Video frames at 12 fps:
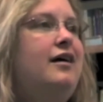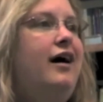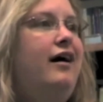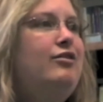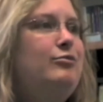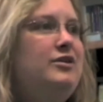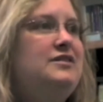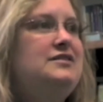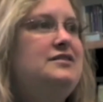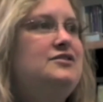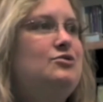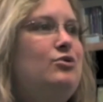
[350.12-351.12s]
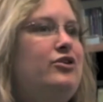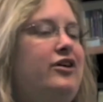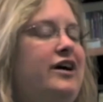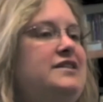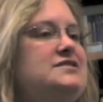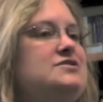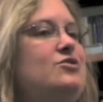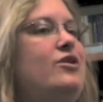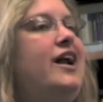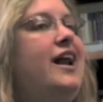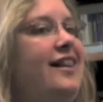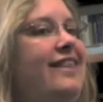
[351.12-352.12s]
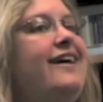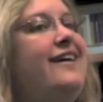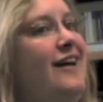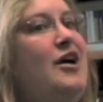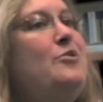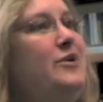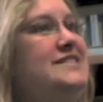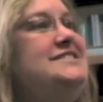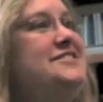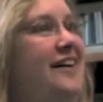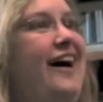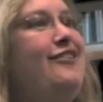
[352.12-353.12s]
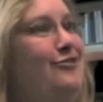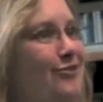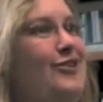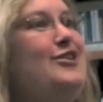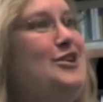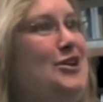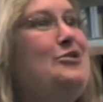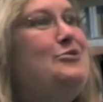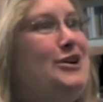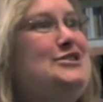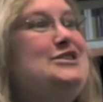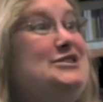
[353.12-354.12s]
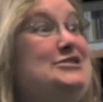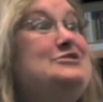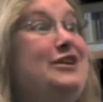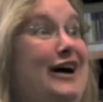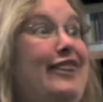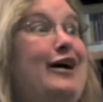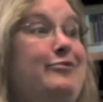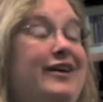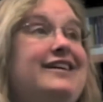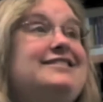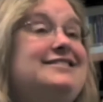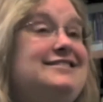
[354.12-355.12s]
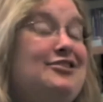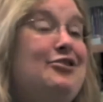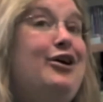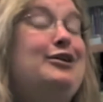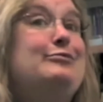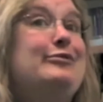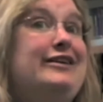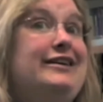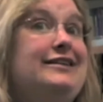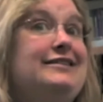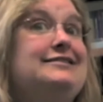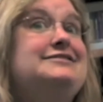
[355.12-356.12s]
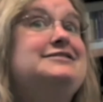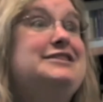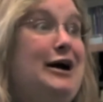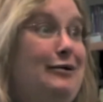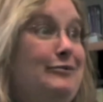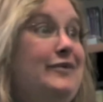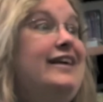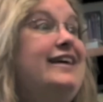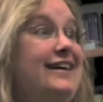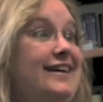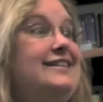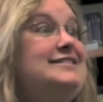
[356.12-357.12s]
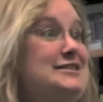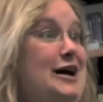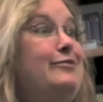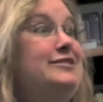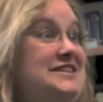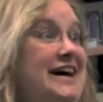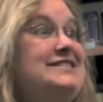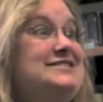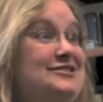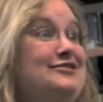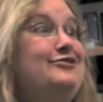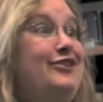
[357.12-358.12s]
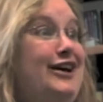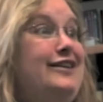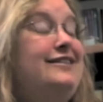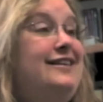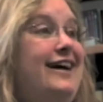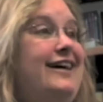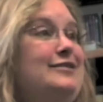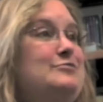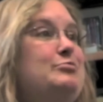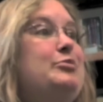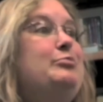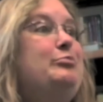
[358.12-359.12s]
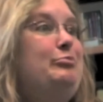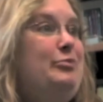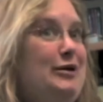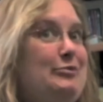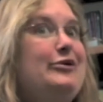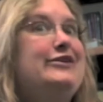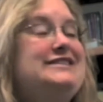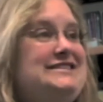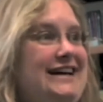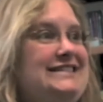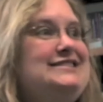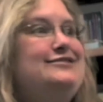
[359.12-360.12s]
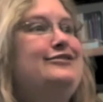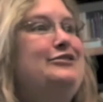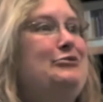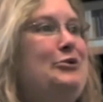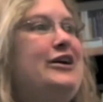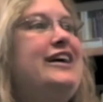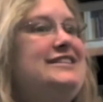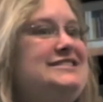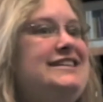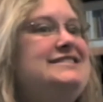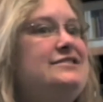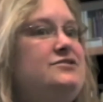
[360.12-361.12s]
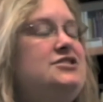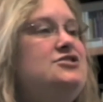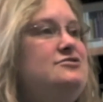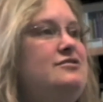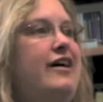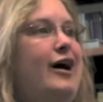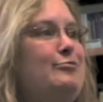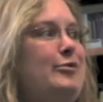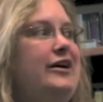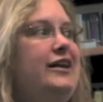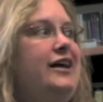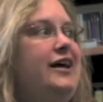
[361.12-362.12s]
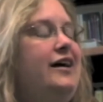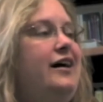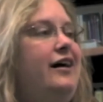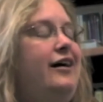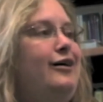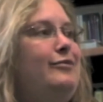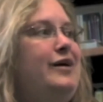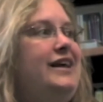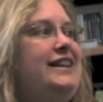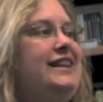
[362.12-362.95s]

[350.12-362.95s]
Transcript: element into Warriner High School. And I think we still have you know work to do on that because it's incredibly time time intensive and, and people intensive and work intensive to do that. But um, I